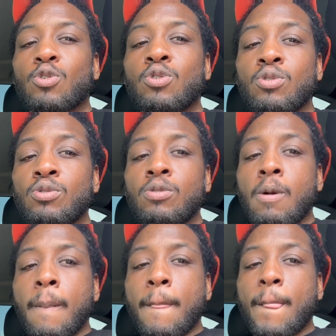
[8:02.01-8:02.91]
who
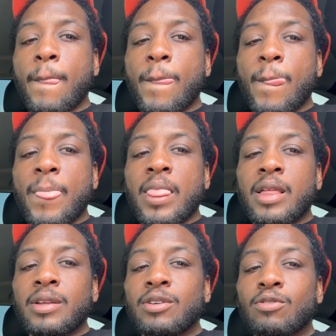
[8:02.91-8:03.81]

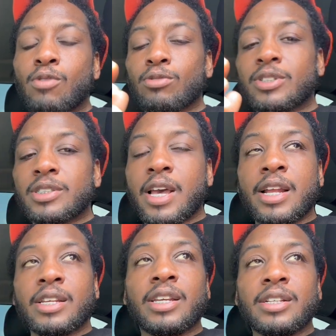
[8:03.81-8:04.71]
wrote the sign
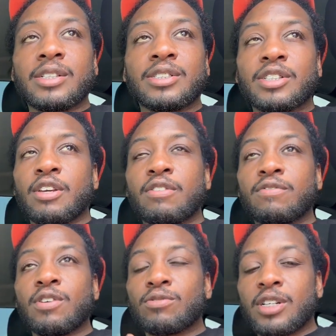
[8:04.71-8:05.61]
in English if
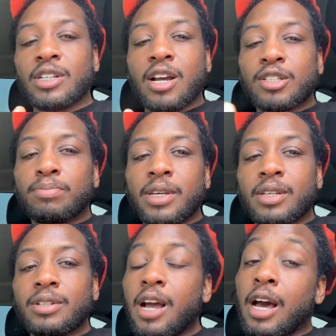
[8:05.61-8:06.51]
don't none of y'all speak?
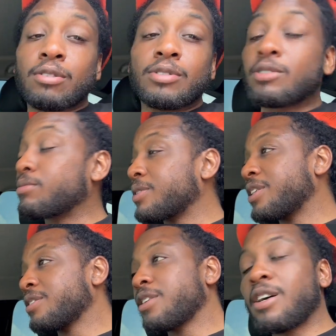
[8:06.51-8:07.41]
I don't know,
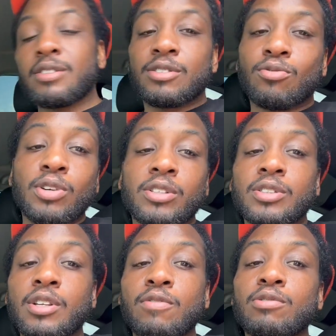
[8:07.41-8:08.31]
man. The weird
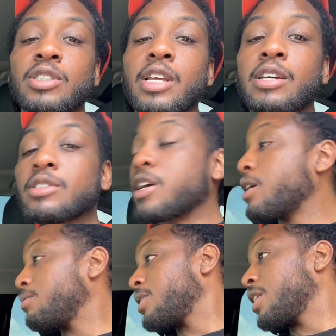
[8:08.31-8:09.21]
stuff you see
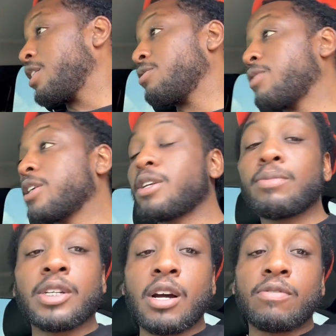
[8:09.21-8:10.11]
outside. But anyway, let me
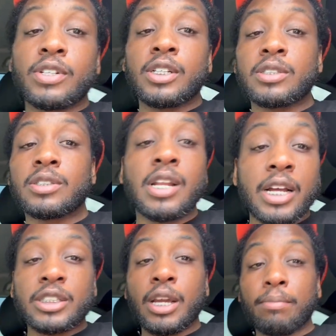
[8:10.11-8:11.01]
get off of this and I'll
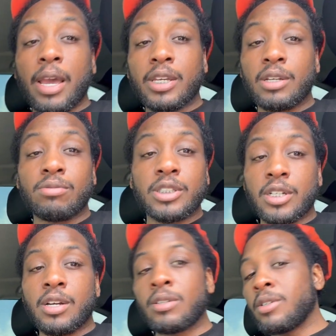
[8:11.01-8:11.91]
check back in with y'all.